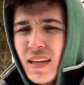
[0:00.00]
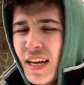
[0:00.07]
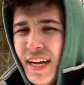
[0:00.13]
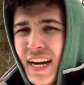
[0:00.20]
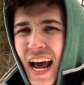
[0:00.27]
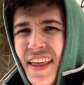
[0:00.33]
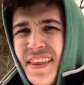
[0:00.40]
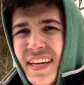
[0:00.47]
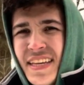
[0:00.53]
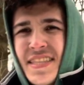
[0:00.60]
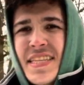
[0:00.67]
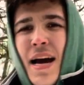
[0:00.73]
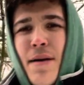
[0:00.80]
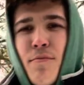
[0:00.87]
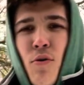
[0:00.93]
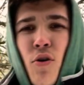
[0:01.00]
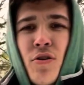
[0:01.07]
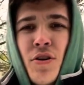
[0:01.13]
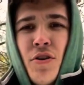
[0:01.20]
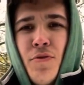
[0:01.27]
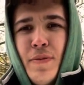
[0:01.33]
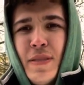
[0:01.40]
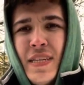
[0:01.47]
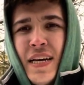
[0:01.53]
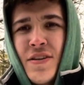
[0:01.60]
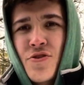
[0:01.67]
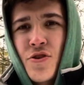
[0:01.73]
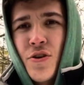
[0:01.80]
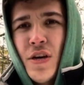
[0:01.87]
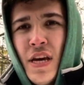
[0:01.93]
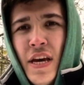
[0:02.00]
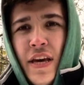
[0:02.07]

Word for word: And I think it's got more growth potential.